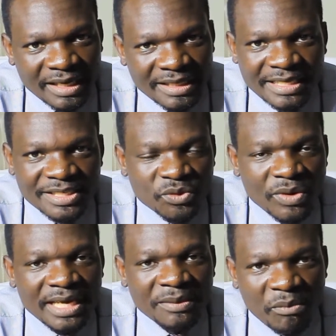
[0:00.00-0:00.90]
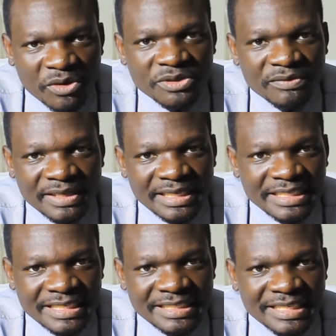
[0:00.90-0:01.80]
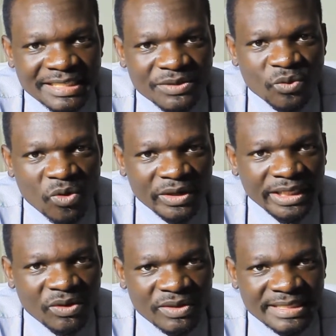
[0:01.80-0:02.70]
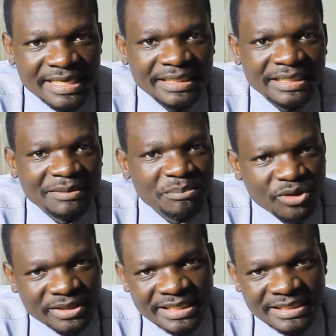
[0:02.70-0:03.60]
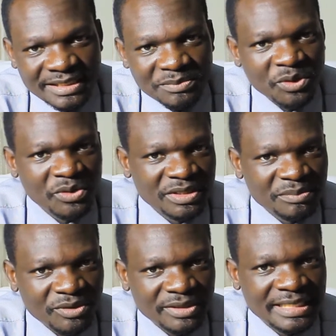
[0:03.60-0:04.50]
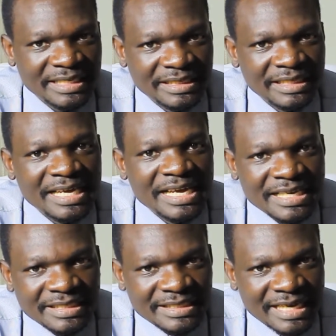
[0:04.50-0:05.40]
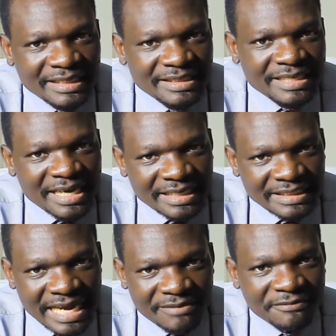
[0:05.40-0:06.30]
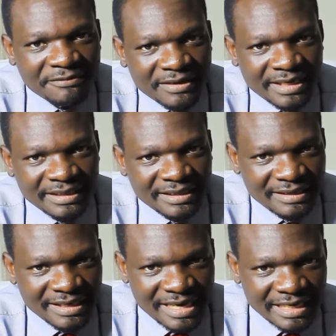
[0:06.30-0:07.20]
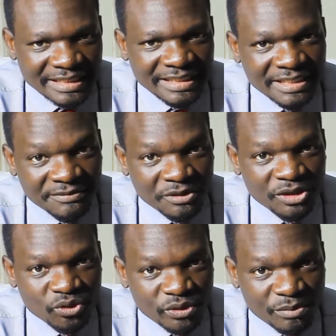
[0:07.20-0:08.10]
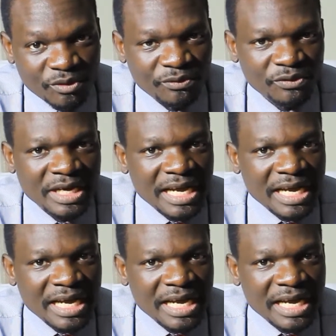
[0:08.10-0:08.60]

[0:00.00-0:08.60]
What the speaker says: that is why most of the detergents will only contain proteases, because protein stains are tough and they are actually difficult to remove